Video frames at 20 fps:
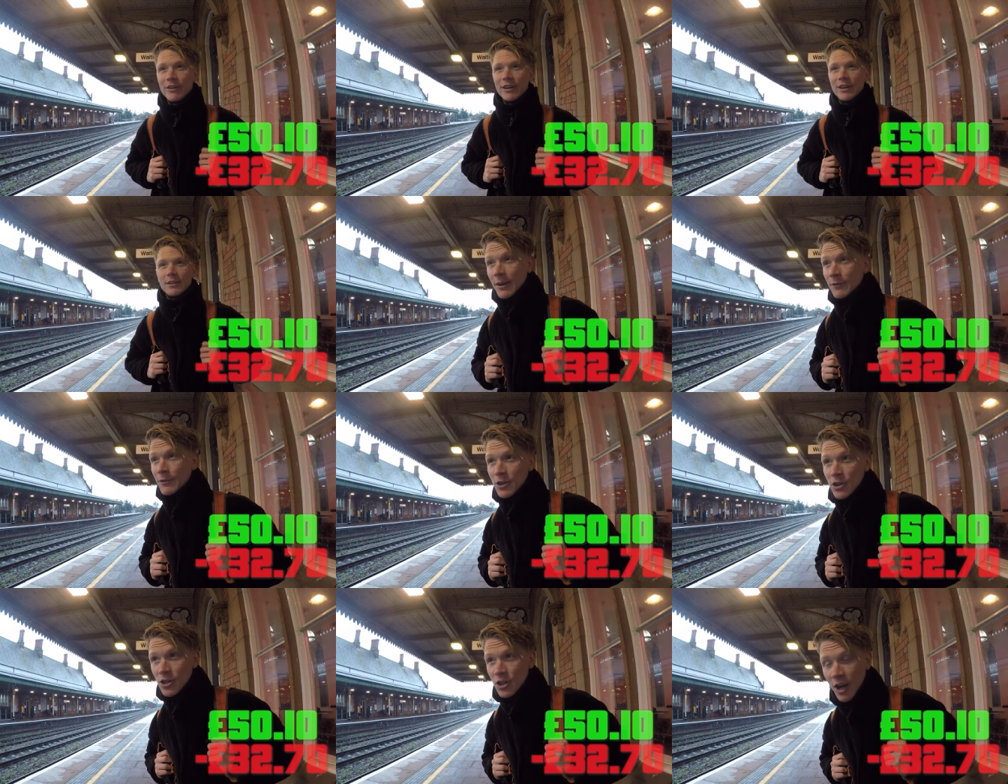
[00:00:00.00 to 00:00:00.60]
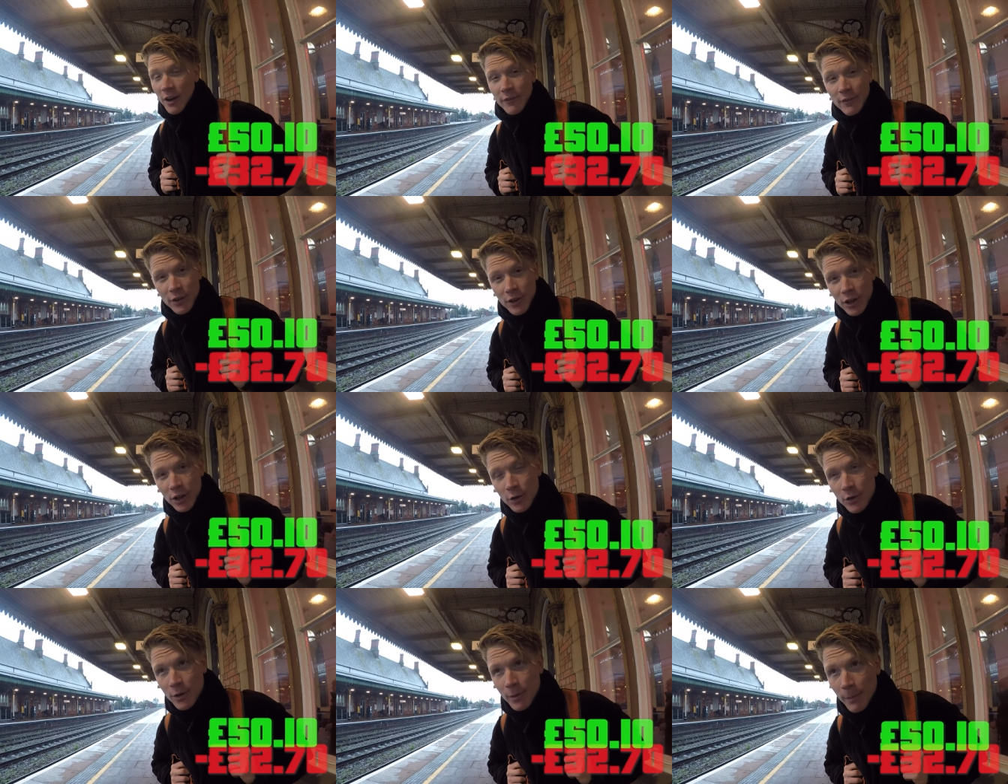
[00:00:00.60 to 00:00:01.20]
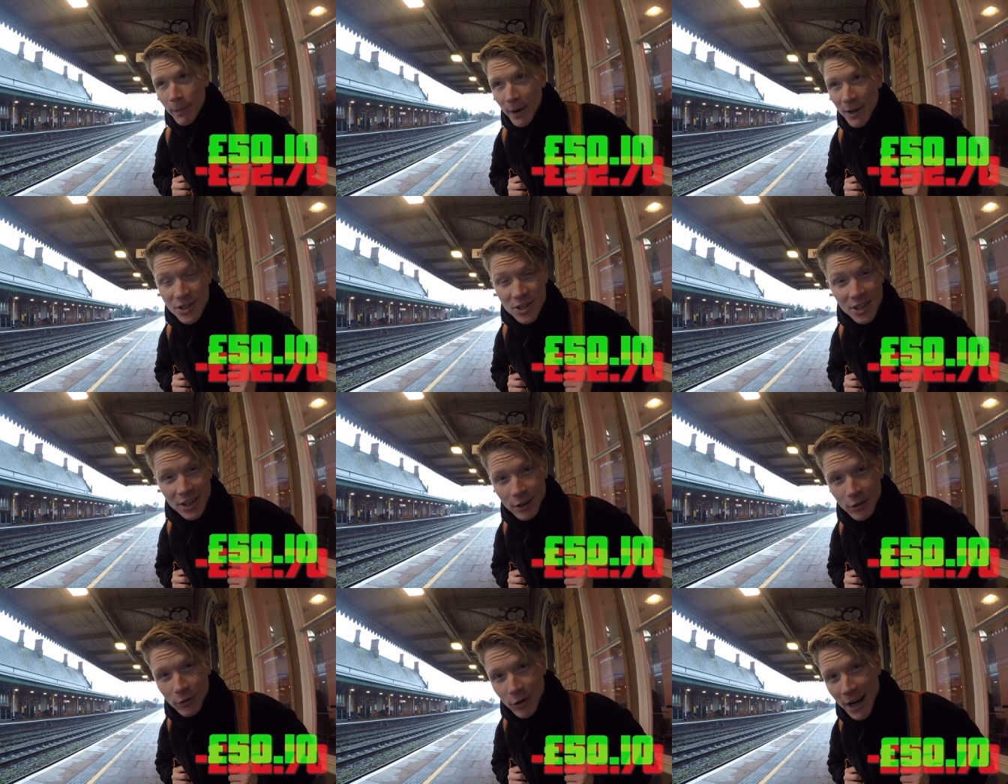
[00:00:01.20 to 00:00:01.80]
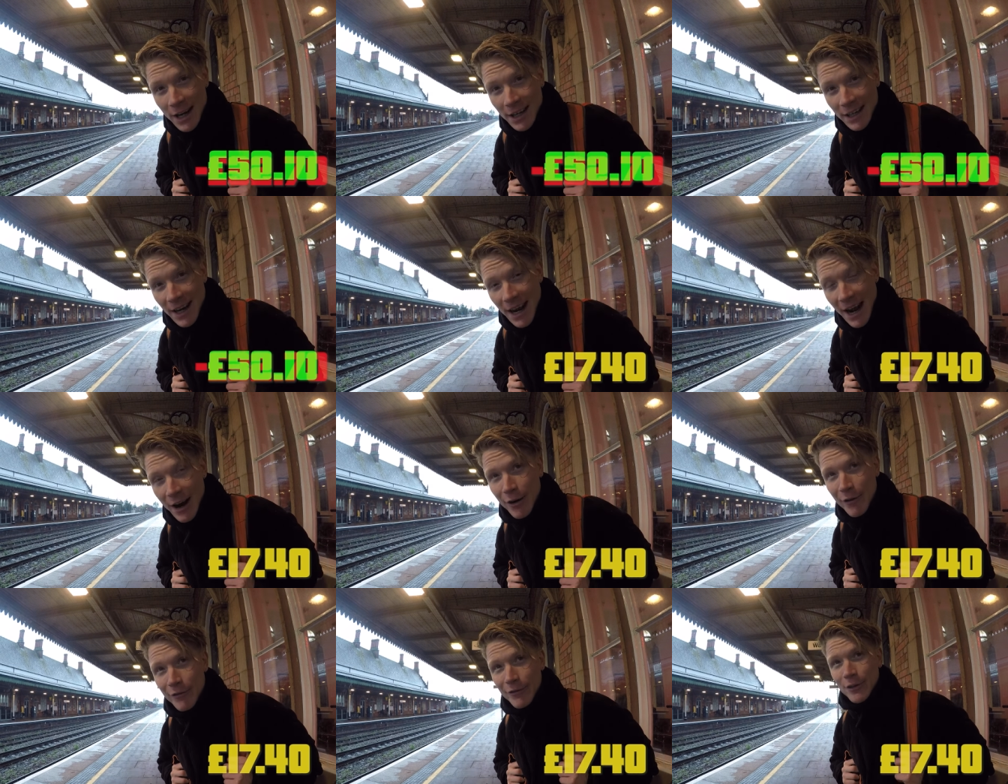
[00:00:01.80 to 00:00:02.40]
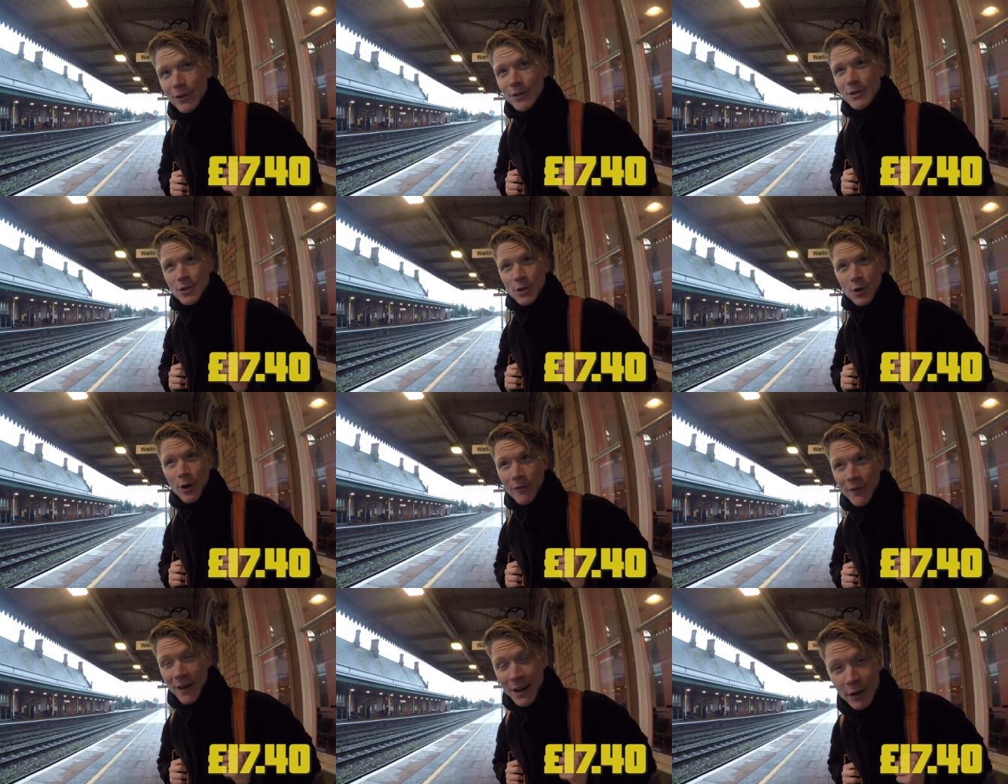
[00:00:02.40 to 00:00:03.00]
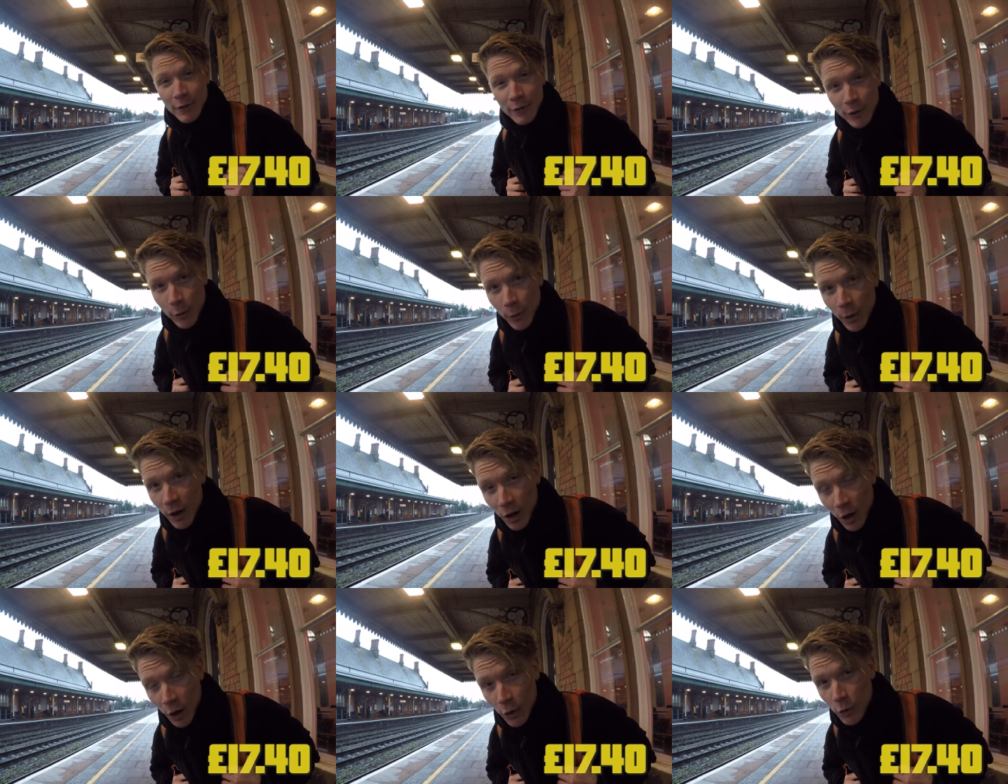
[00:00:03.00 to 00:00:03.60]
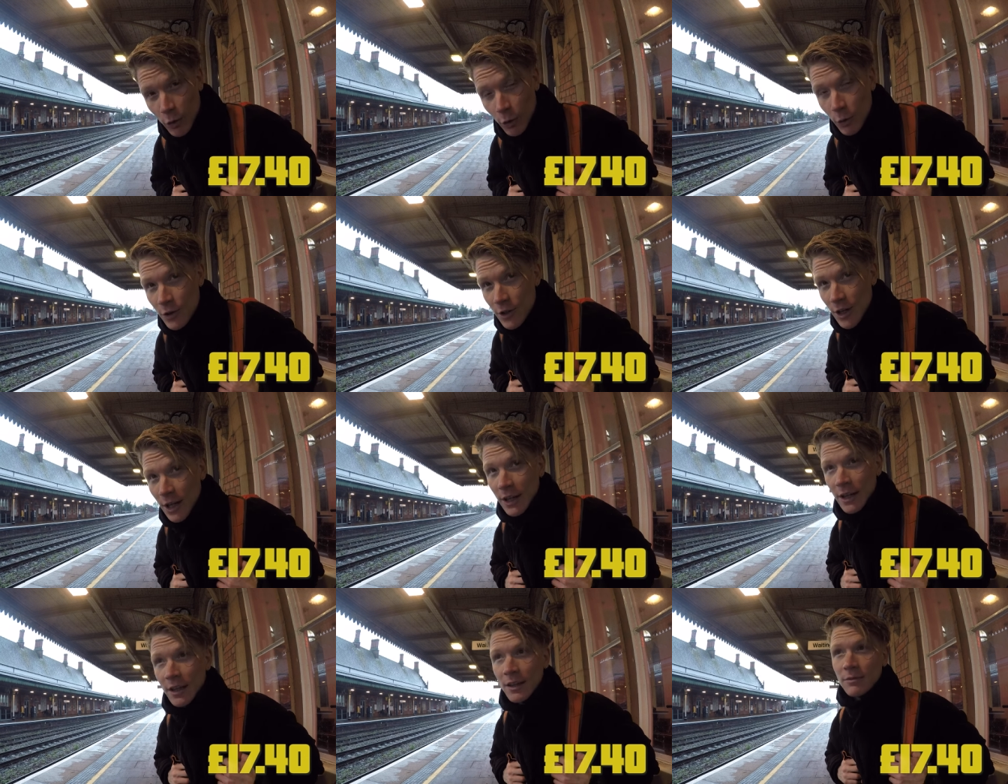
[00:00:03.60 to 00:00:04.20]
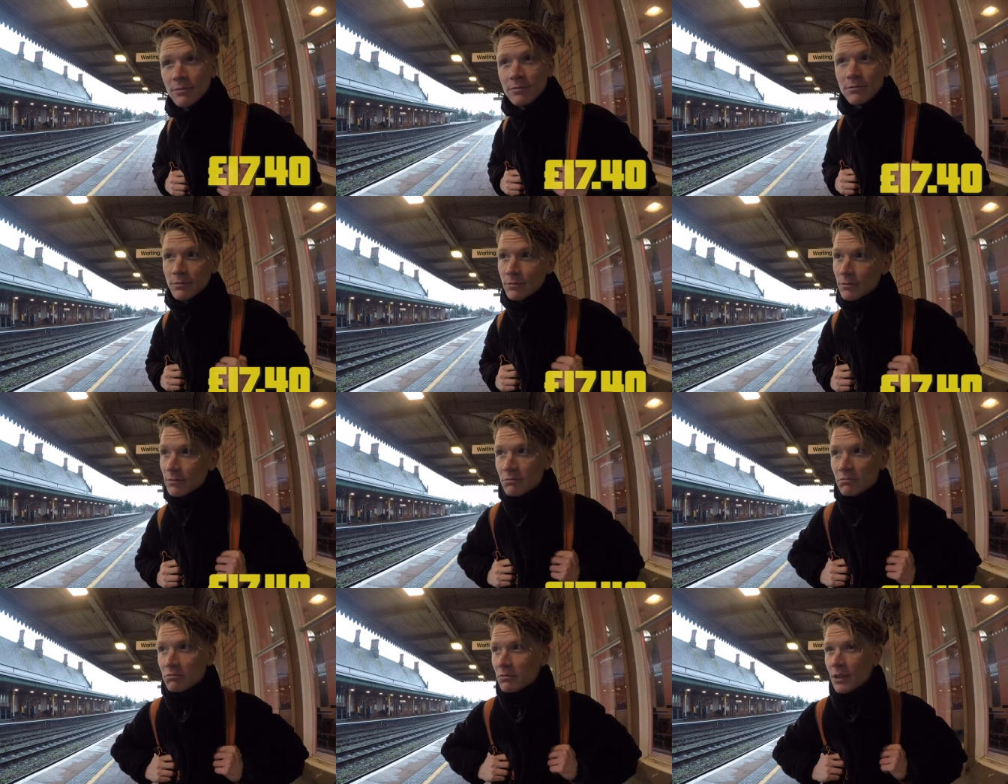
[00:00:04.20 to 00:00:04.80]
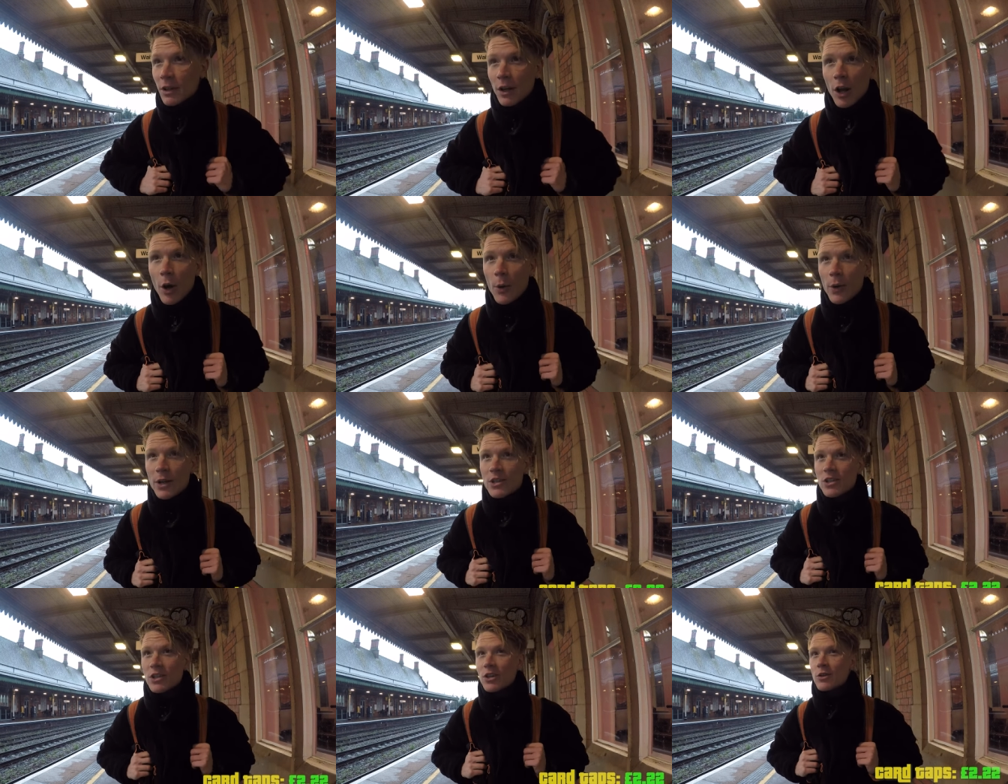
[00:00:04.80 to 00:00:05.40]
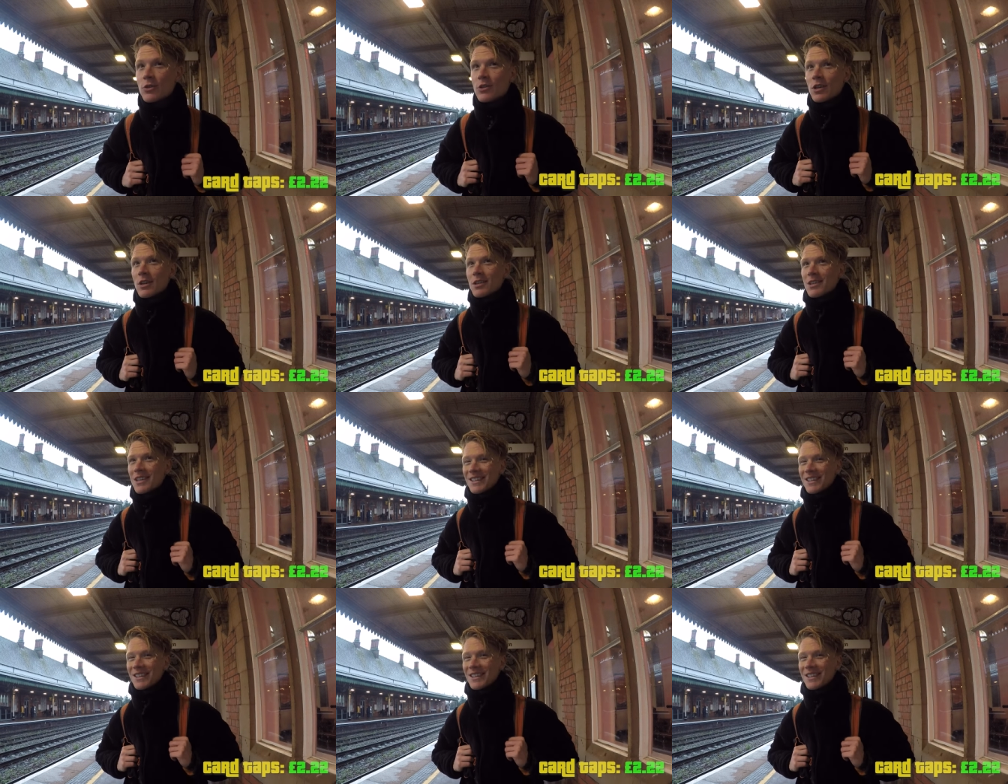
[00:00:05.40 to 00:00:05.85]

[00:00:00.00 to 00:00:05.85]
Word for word: And I've discovered that you can busk in the rain in Hereford, so if any of you are local to here, no excuses.